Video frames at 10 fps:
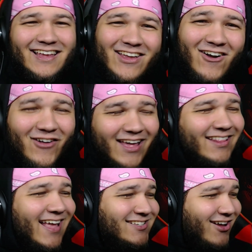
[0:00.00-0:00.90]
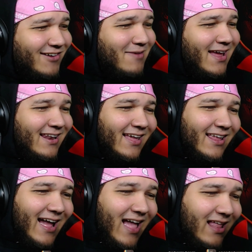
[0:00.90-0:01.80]
Yo, like, that song, man. Like,
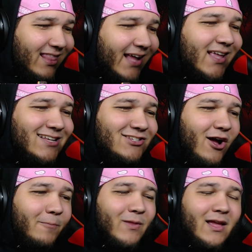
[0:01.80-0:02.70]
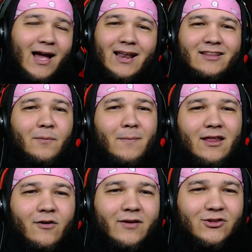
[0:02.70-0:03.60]
I like that song. I like the
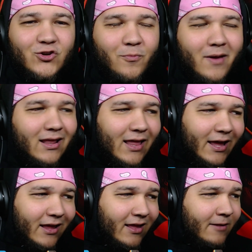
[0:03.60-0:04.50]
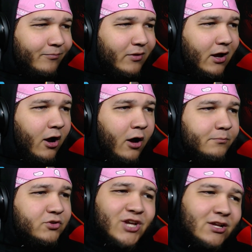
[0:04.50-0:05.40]
meaning of it, too, man. Like,
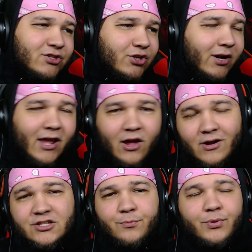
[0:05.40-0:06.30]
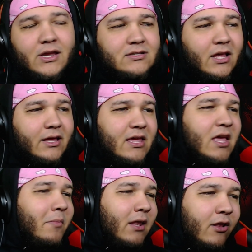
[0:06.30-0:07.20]
Chester, again, rest in peace. Like, he
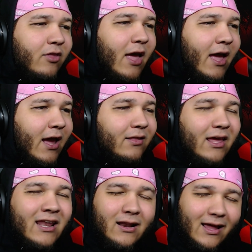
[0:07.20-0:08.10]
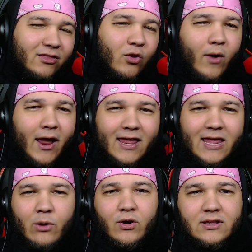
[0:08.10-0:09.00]
came in at the end. And I like the way
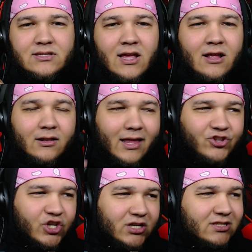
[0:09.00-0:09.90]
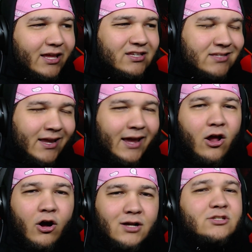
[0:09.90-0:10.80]
he was, like, just, like, singing
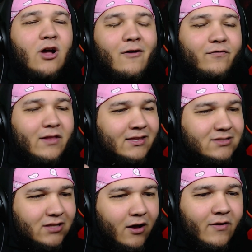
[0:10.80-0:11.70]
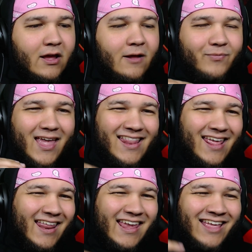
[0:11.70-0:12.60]
all softly and stuff. And
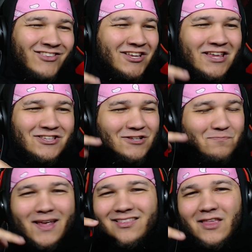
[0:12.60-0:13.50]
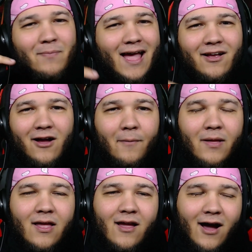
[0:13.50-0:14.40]
then he just picked it back
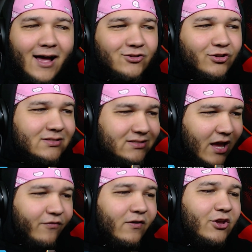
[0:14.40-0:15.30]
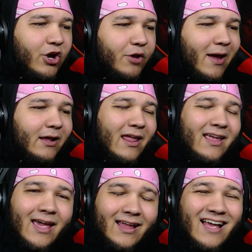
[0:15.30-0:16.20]
up. So it's definitely good, man.
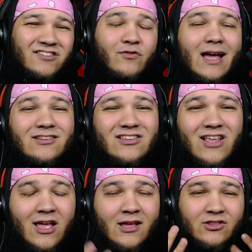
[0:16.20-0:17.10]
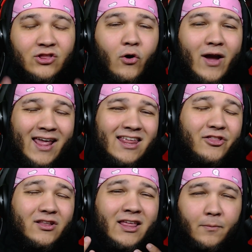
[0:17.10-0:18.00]
Again, guys, if you guys know any
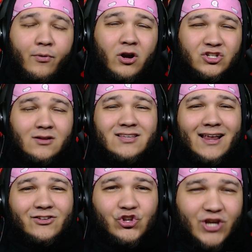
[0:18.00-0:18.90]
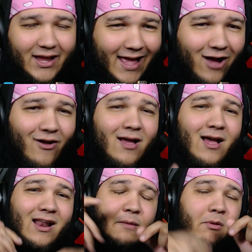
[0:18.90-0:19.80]
other Linkin Park songs that I should check out,
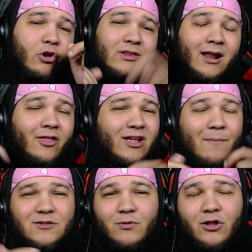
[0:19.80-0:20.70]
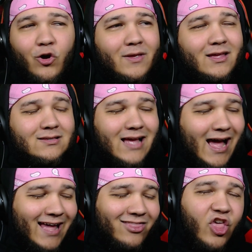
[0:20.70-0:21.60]
let me know down in the comments below, because
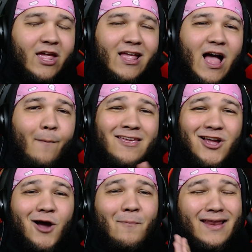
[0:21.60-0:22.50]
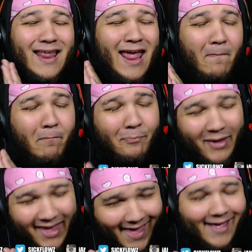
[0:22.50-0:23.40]
I think I'm becoming a
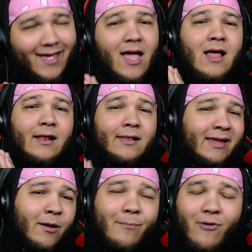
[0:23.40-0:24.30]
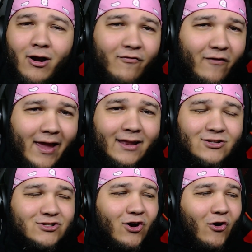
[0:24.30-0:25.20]
big Linkin Park fan.
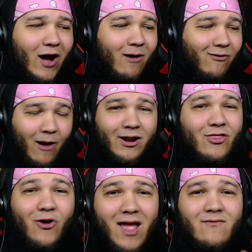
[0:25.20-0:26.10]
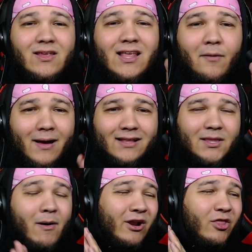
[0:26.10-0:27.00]
So I want to know everything about
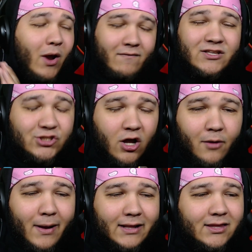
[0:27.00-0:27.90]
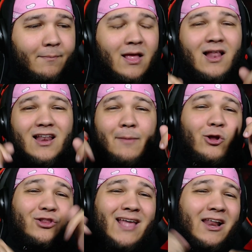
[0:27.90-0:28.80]
them. I want to know every song about them. Let me
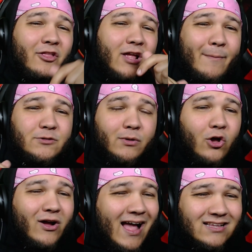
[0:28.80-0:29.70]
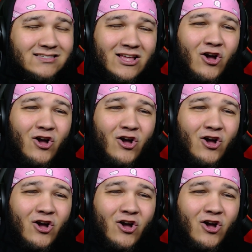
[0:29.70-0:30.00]
know down in the comments below, guys.